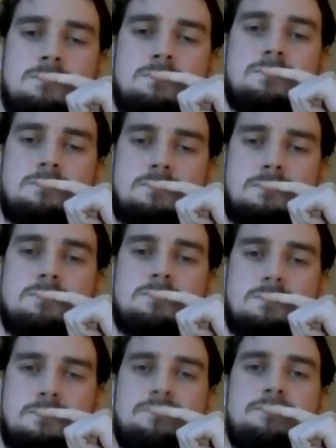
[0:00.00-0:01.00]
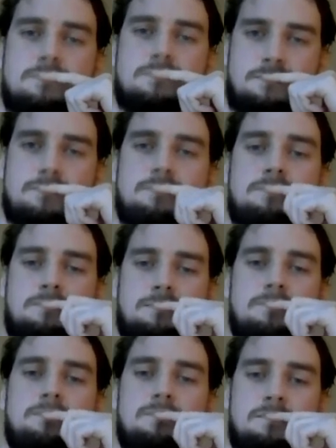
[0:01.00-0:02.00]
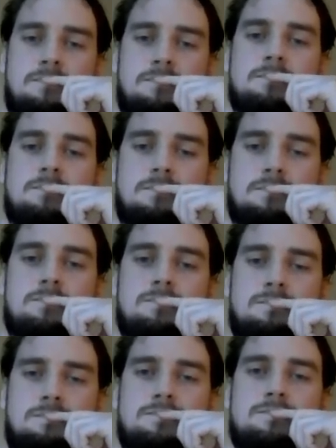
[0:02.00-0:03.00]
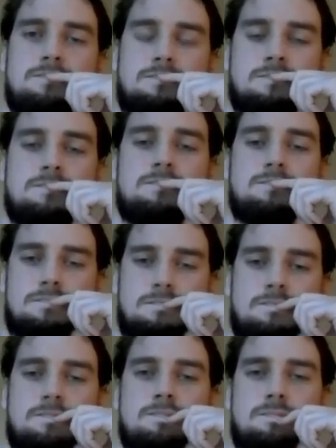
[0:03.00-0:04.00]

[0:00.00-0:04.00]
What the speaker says: This person isn't speaking.